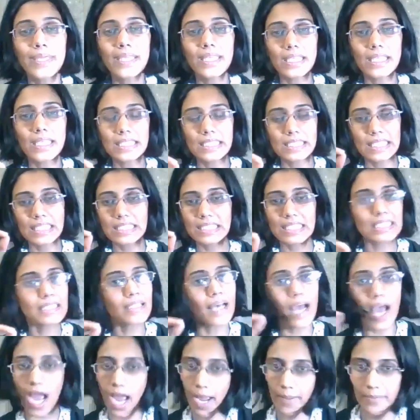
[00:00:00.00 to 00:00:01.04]
Because this
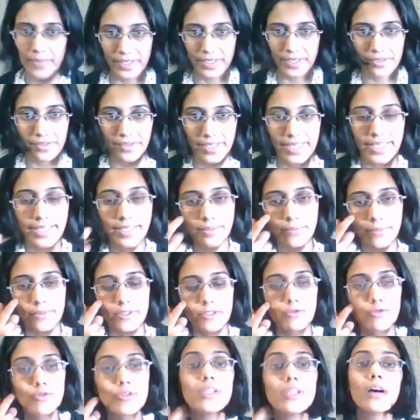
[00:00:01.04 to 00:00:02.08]
is a habit, right?
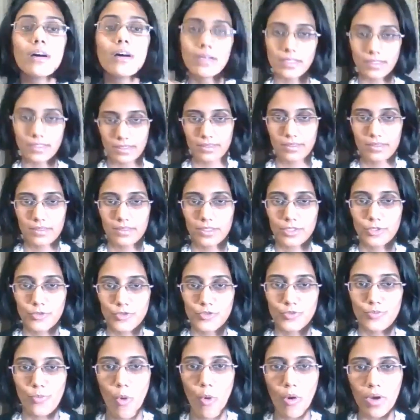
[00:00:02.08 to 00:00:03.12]
You learn
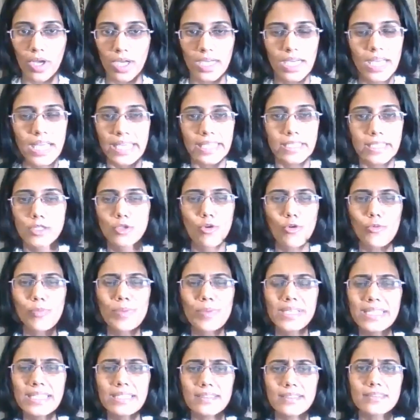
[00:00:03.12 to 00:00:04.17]
to smoke.
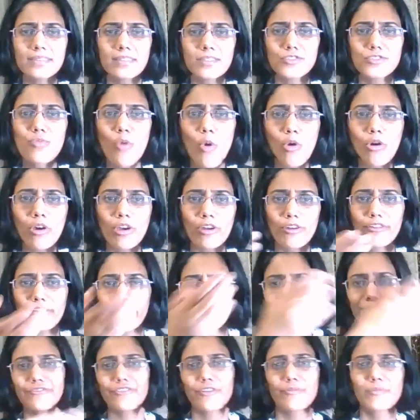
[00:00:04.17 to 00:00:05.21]
Nobody is a smoker
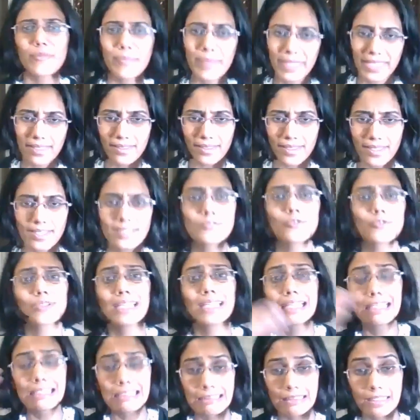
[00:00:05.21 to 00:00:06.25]
right from the beginning. So
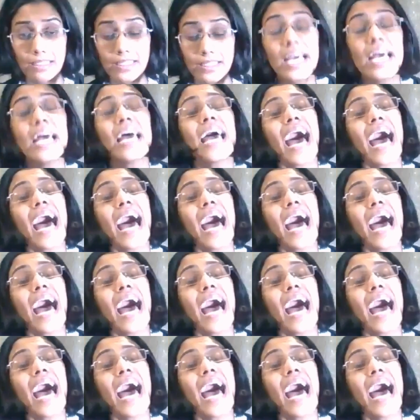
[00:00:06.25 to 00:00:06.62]
they learn.